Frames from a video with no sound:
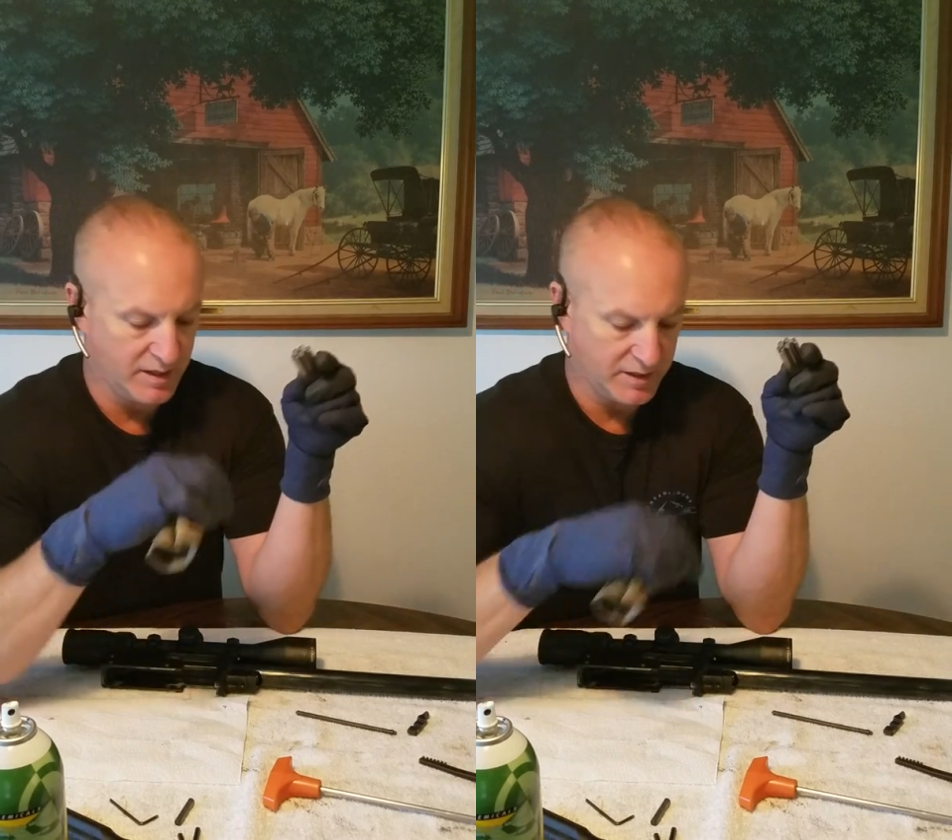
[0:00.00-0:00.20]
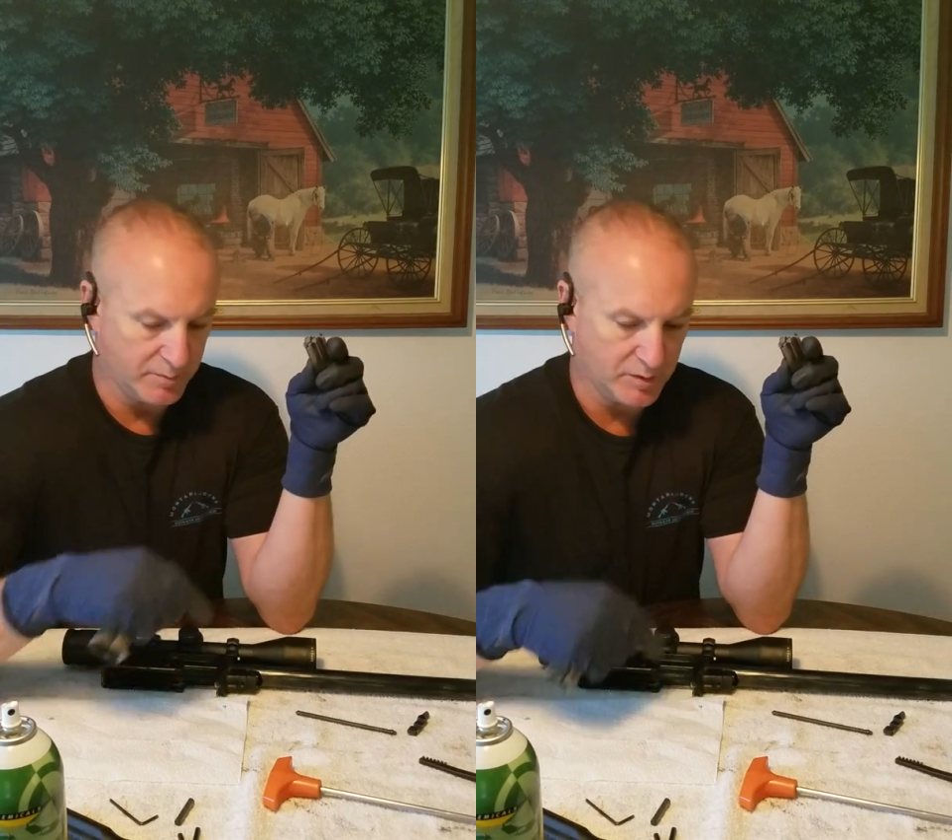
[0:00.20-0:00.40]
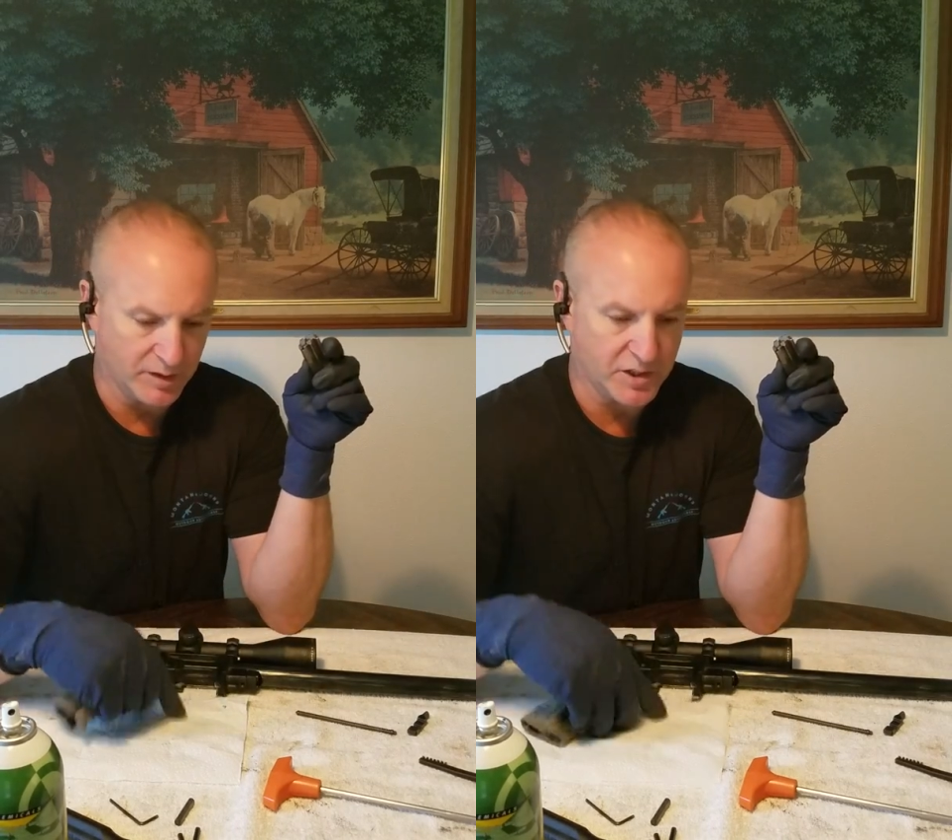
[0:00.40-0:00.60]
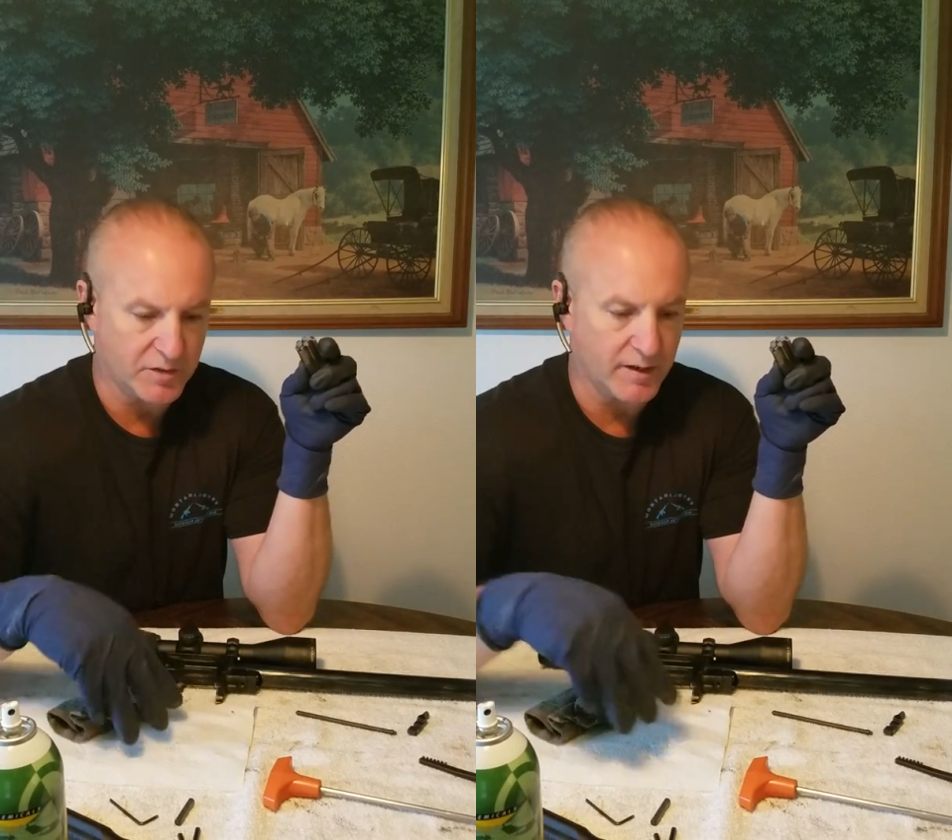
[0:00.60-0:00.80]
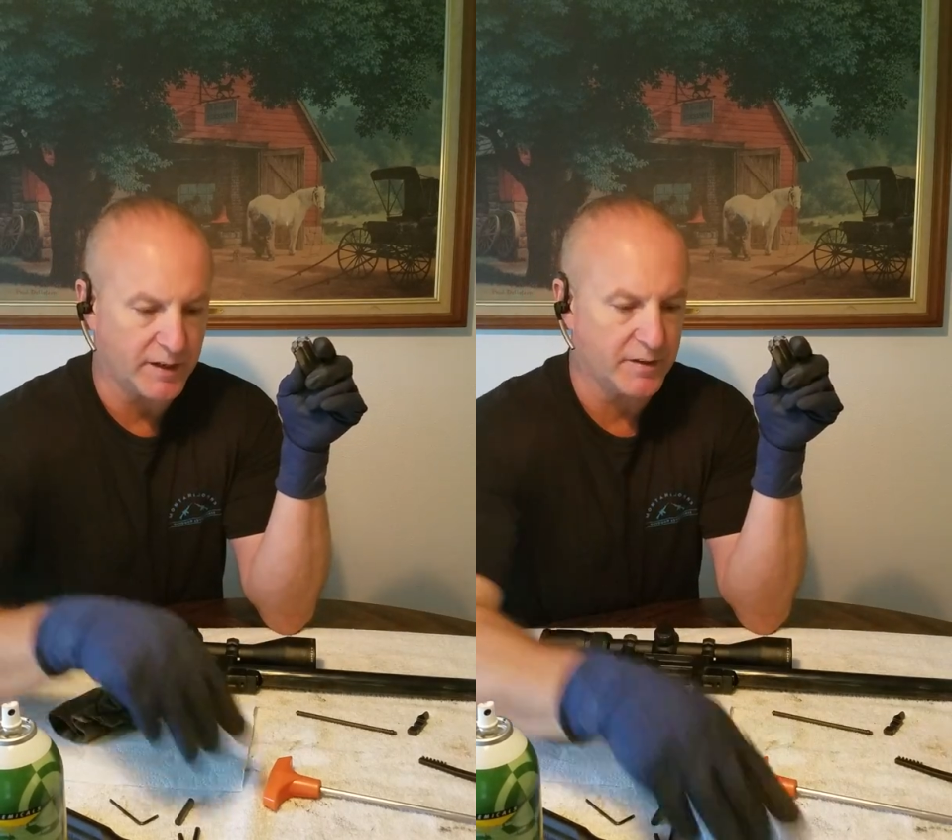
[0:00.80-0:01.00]
The bullet
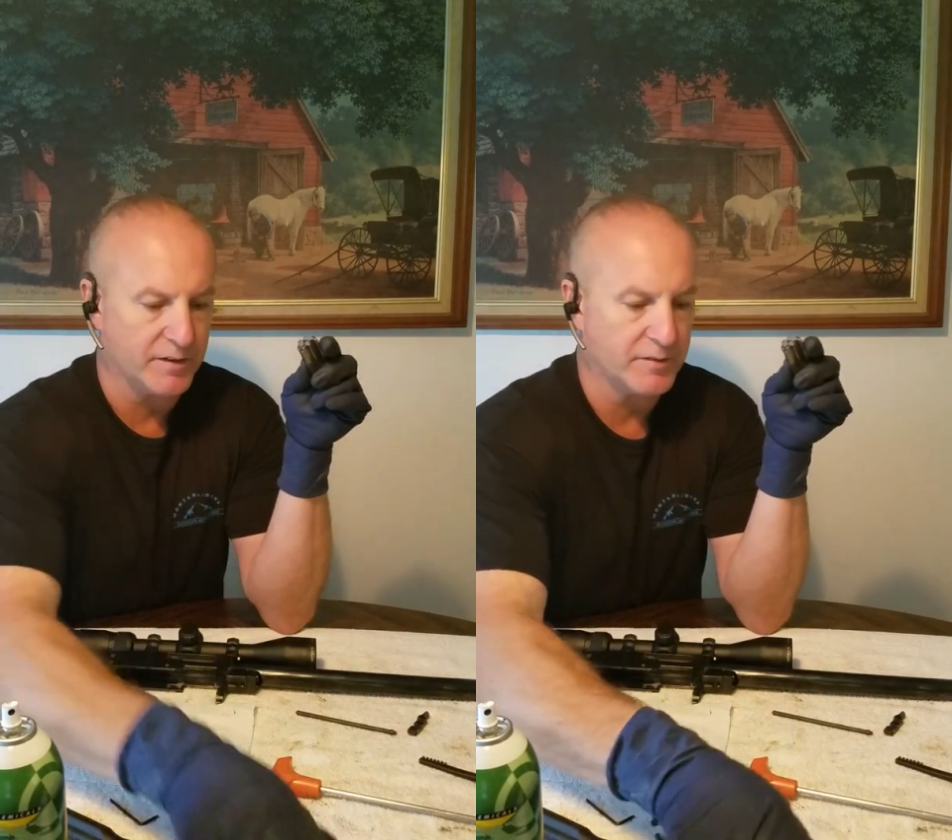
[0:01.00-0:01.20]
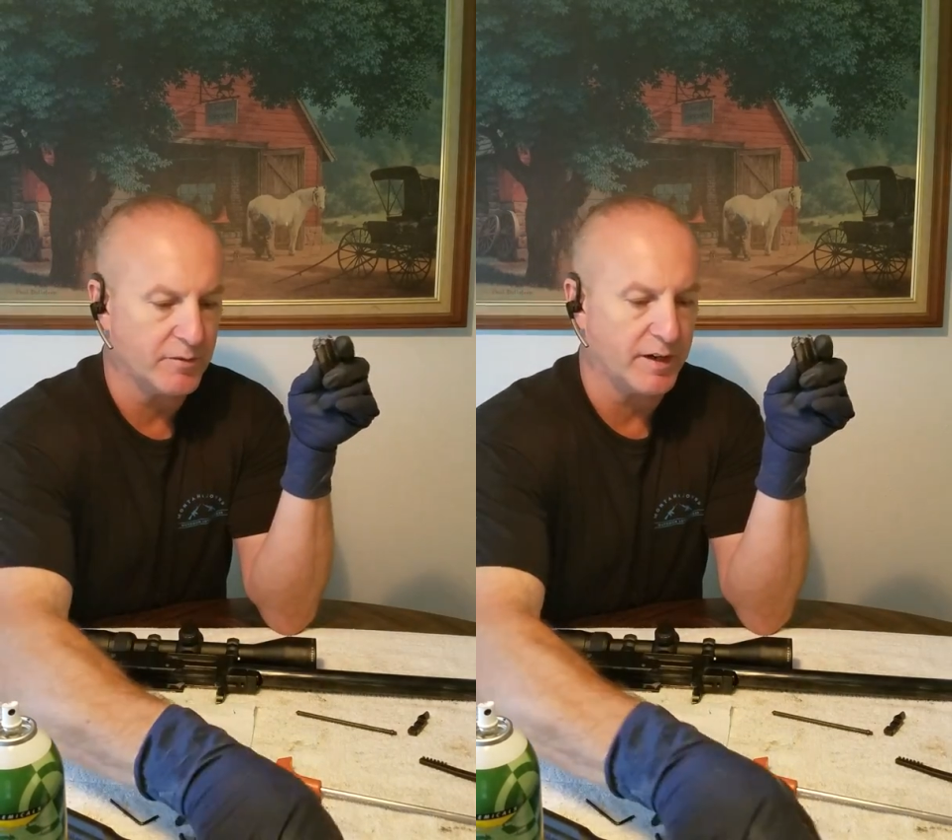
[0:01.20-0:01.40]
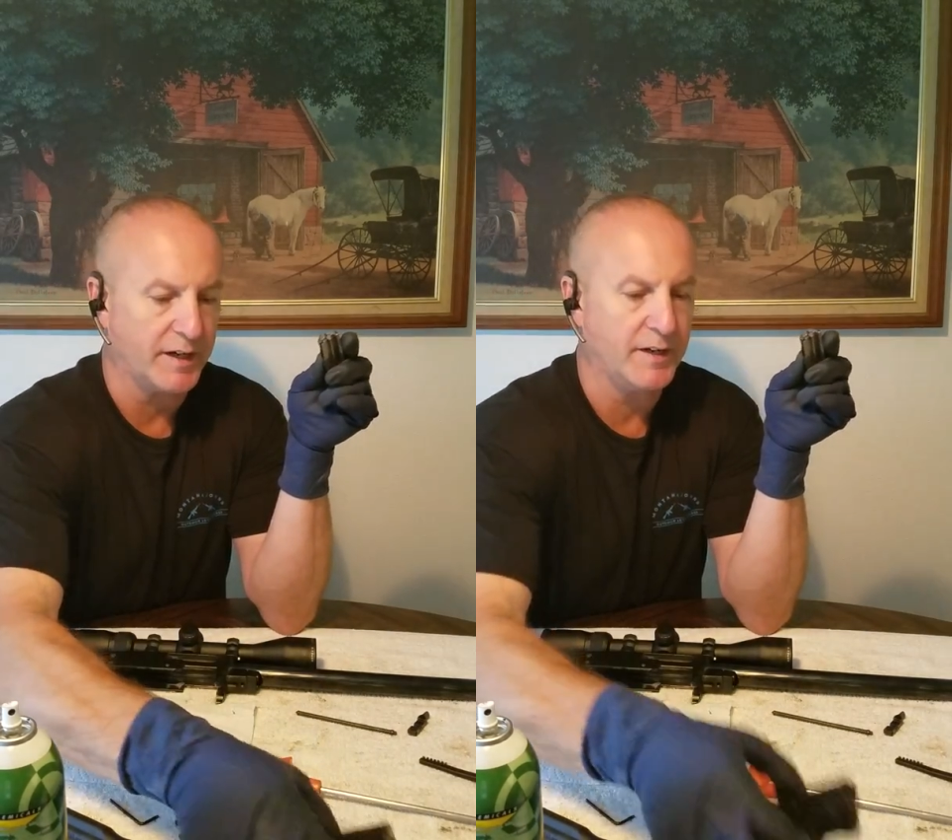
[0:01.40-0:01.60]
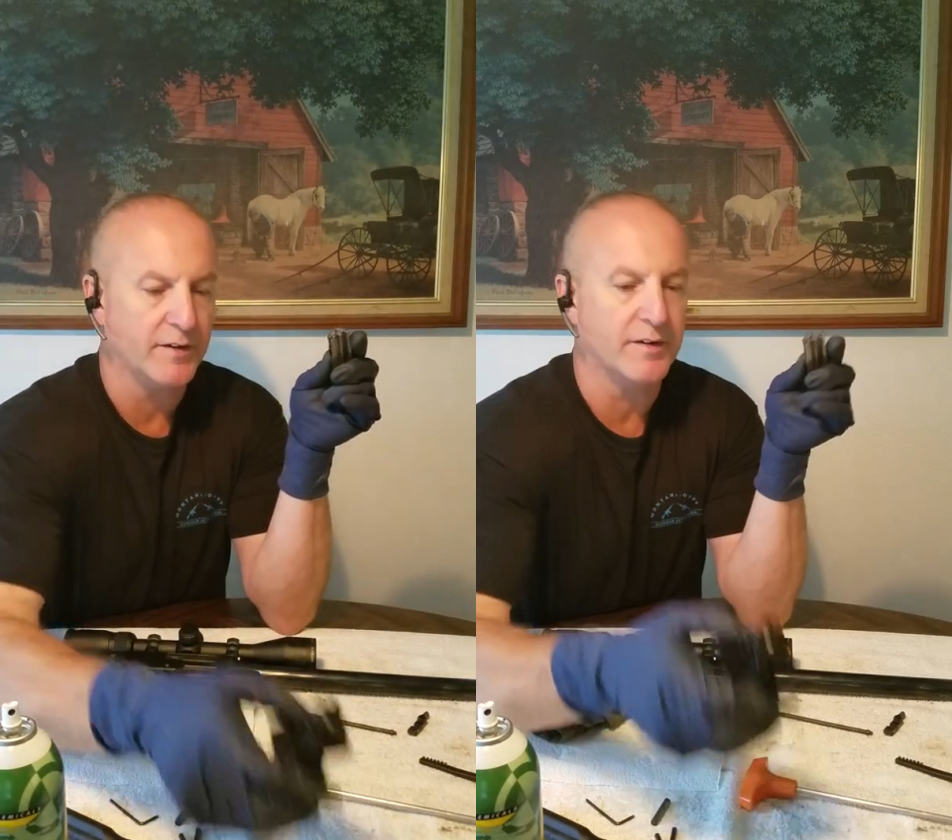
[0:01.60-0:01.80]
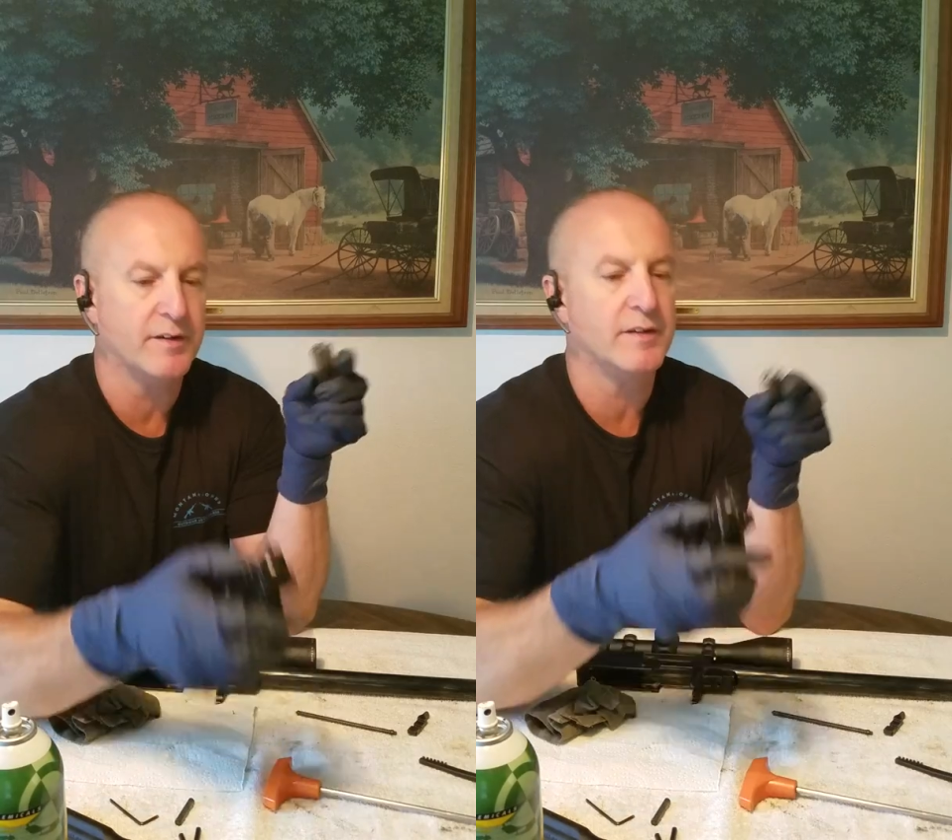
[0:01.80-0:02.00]
extractor is right here.